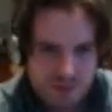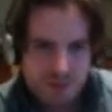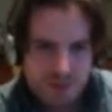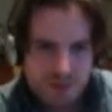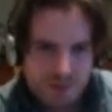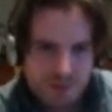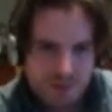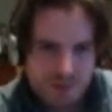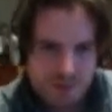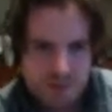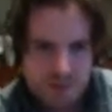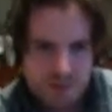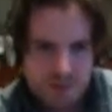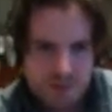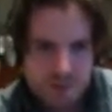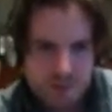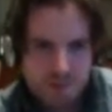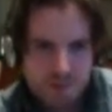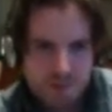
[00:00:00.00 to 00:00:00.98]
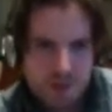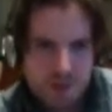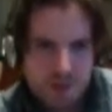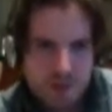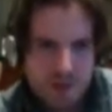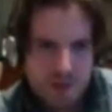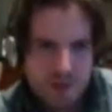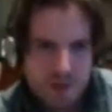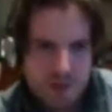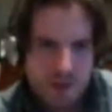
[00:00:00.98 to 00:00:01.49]

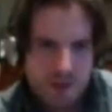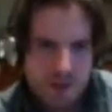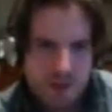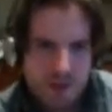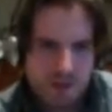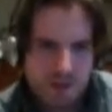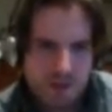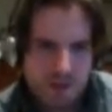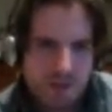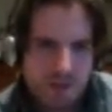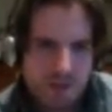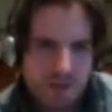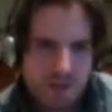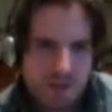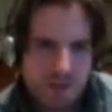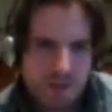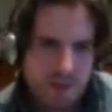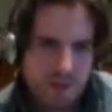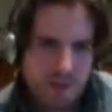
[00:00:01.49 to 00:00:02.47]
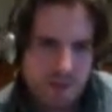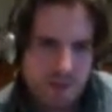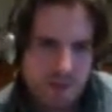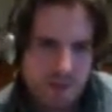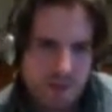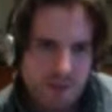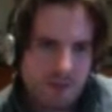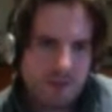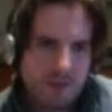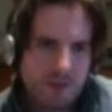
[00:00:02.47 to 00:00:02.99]

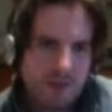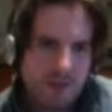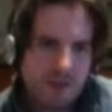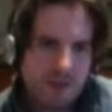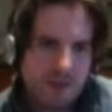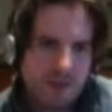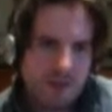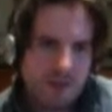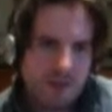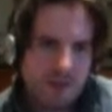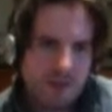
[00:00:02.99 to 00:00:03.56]
No words are spoken by the person on screen.